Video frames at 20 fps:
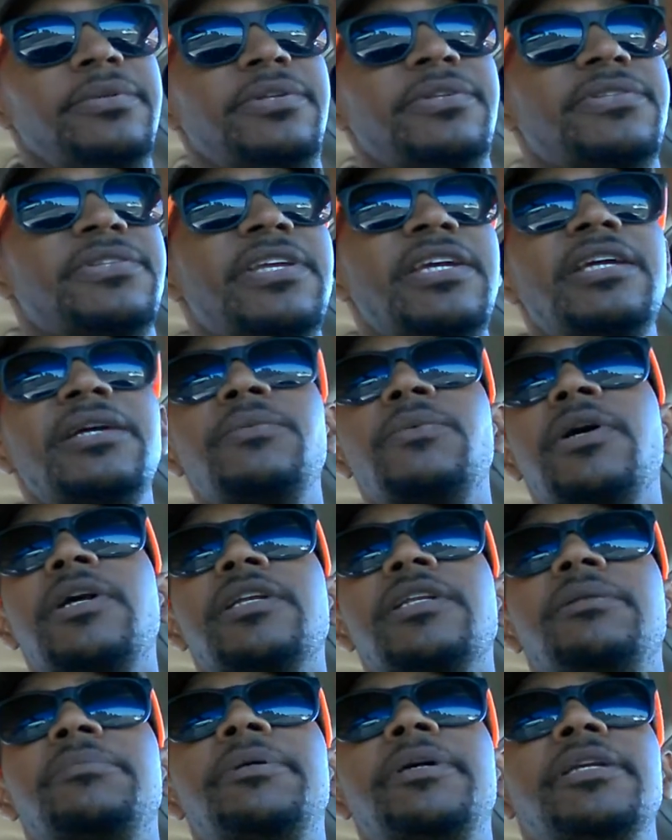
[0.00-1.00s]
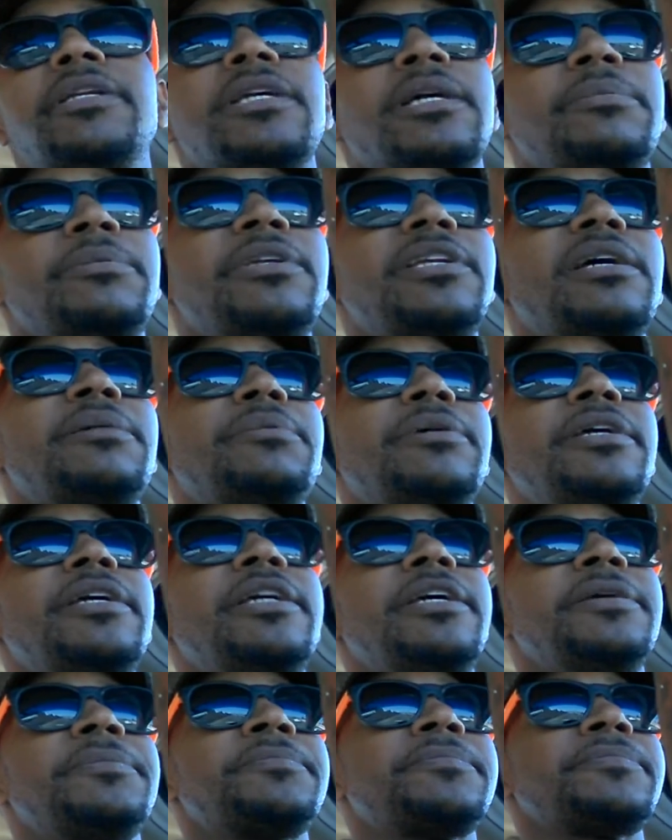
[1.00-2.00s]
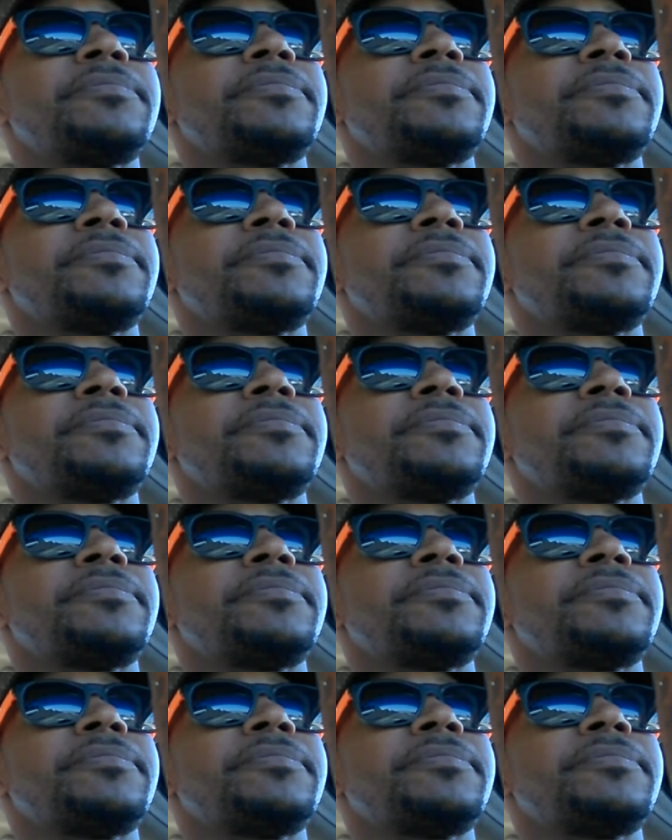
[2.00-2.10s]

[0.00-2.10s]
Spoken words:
Sting wanted to be in WWE.